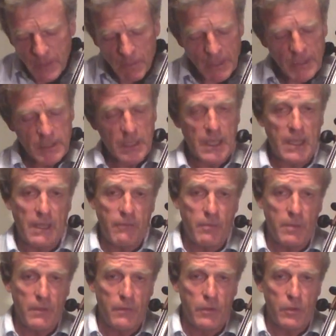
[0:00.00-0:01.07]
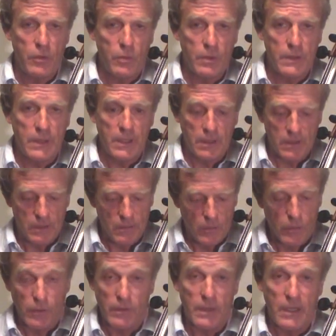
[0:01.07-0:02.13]
But this can never be virtuosic,
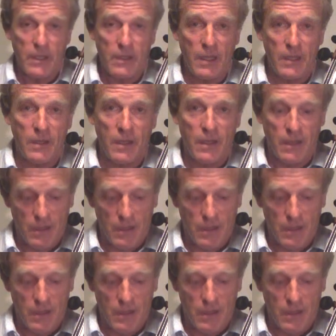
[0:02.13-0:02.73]
or indeed